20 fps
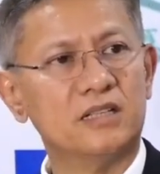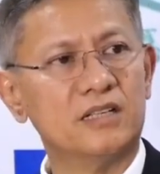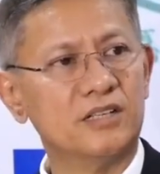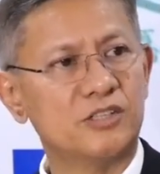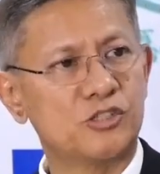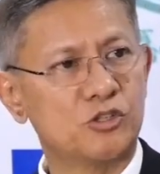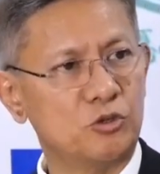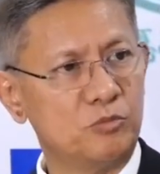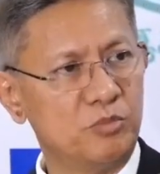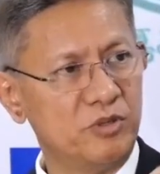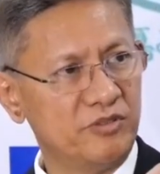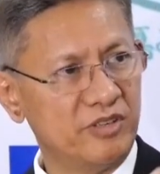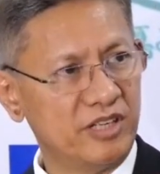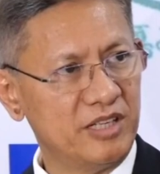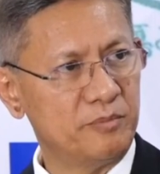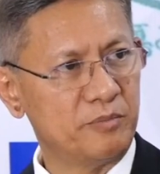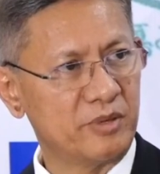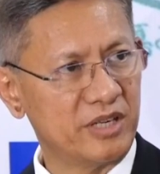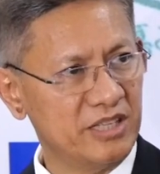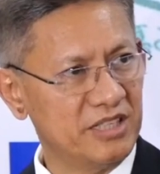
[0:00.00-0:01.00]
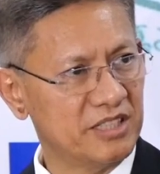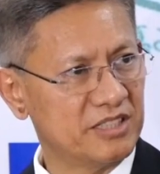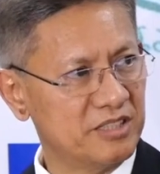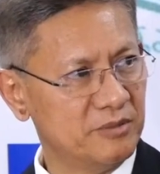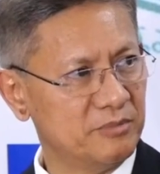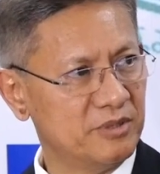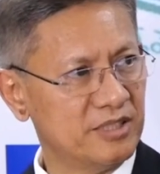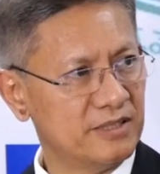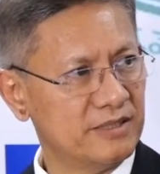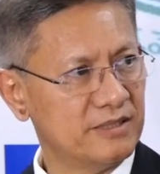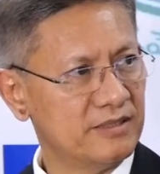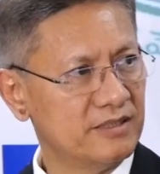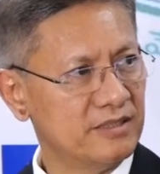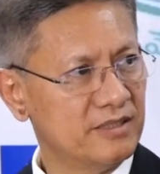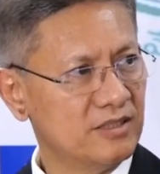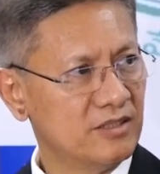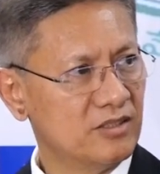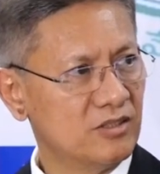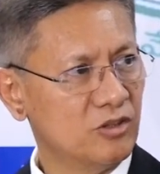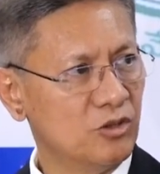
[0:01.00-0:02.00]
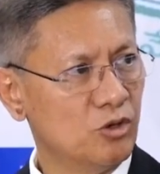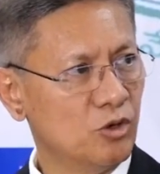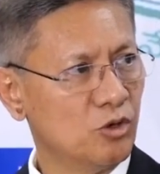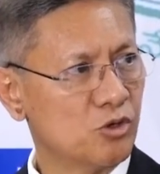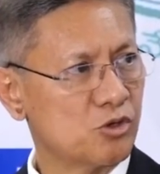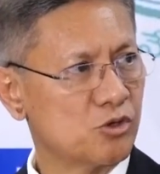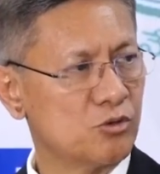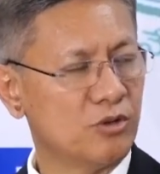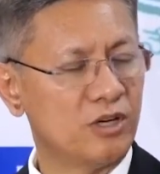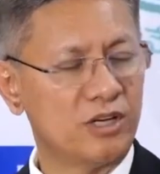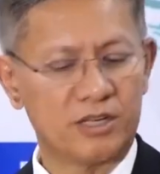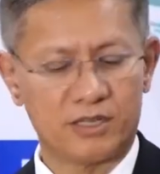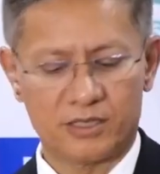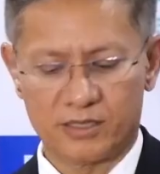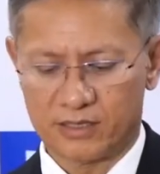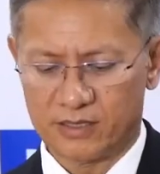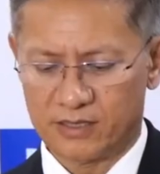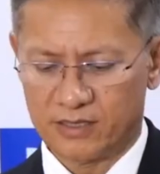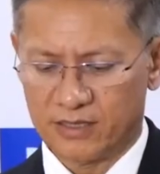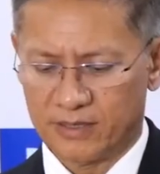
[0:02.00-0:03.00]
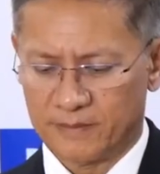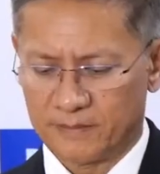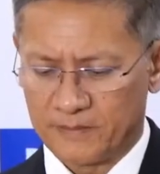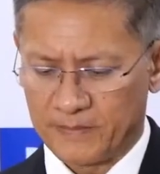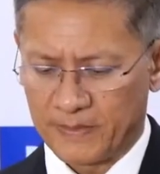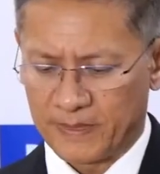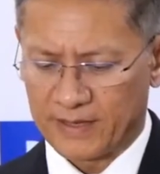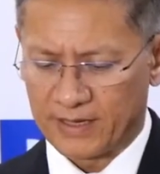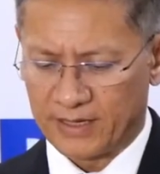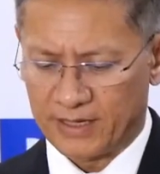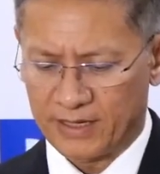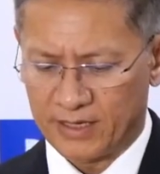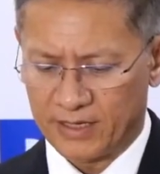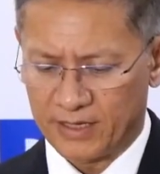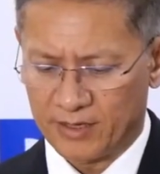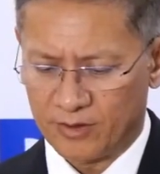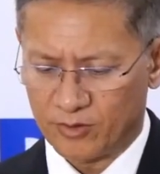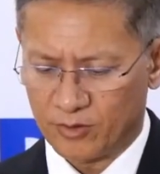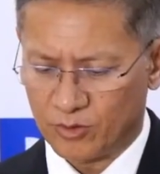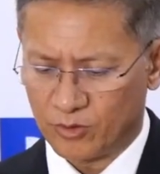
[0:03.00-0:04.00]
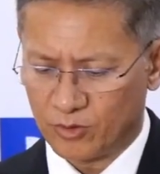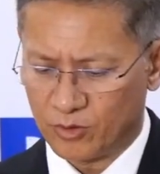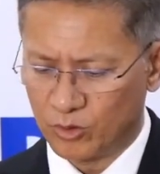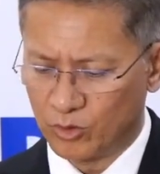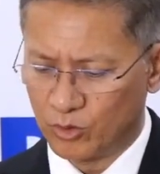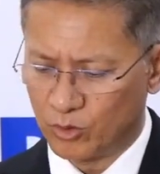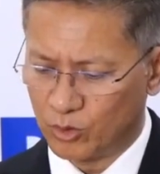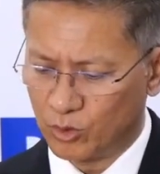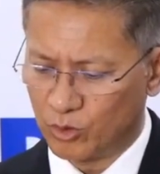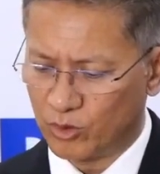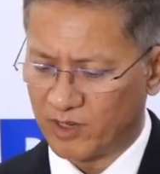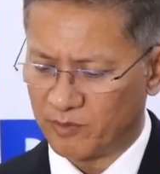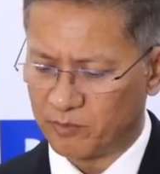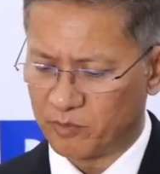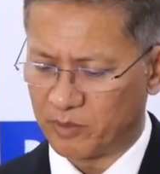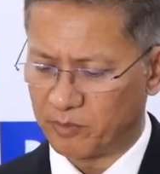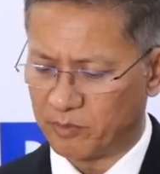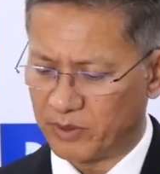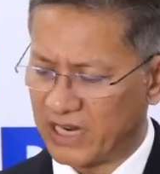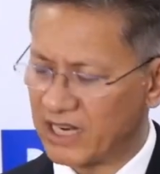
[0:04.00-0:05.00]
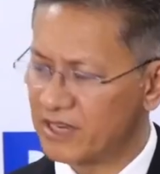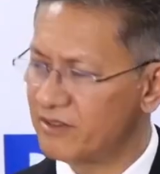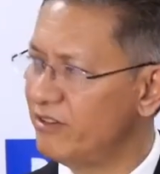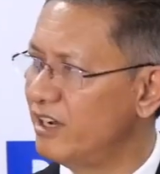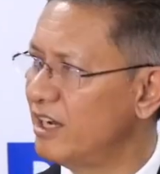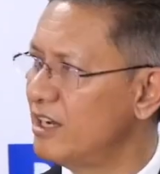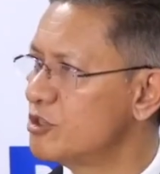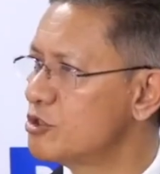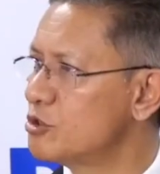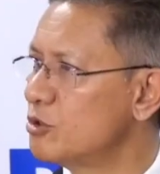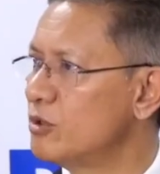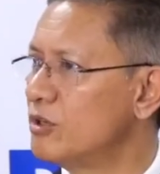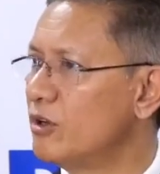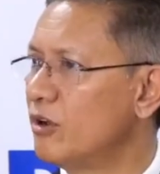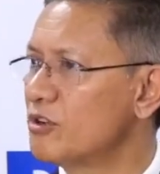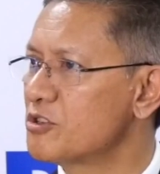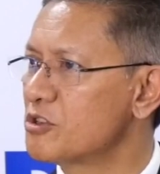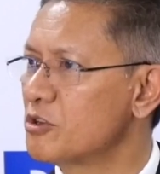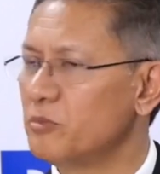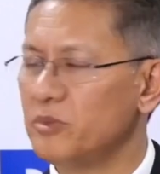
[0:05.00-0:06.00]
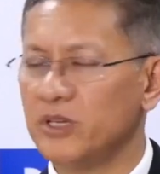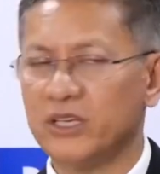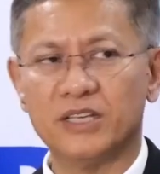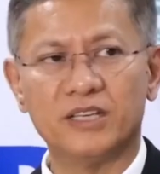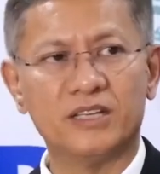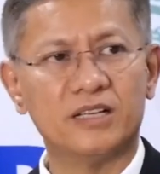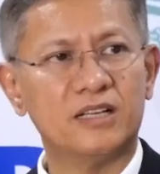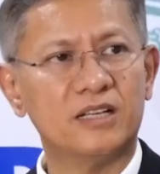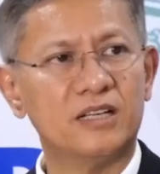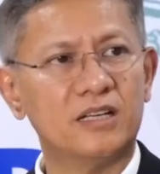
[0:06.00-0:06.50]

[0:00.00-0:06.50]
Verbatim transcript: It should be very predictable. Those who are who have prepared well should also be